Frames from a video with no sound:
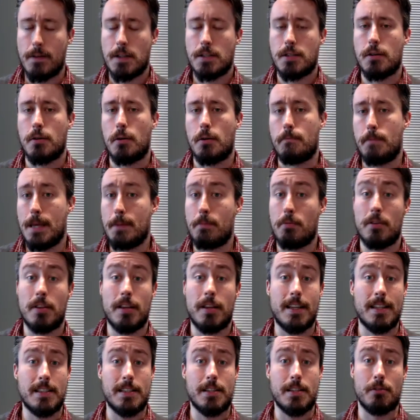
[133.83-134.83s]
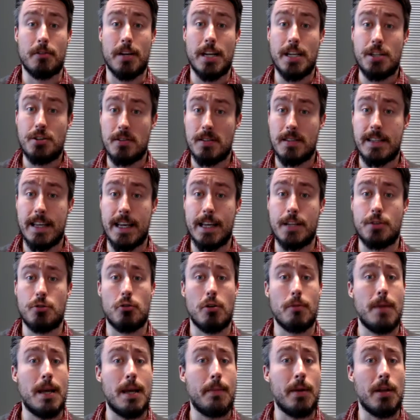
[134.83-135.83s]
So people in the consideration stage who
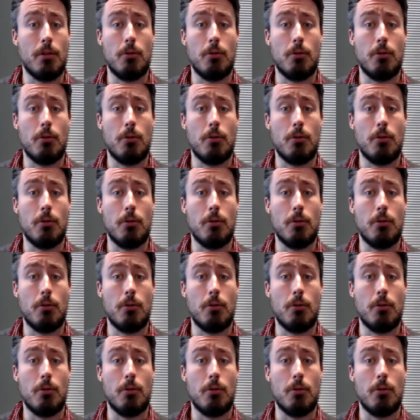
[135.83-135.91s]
are maybe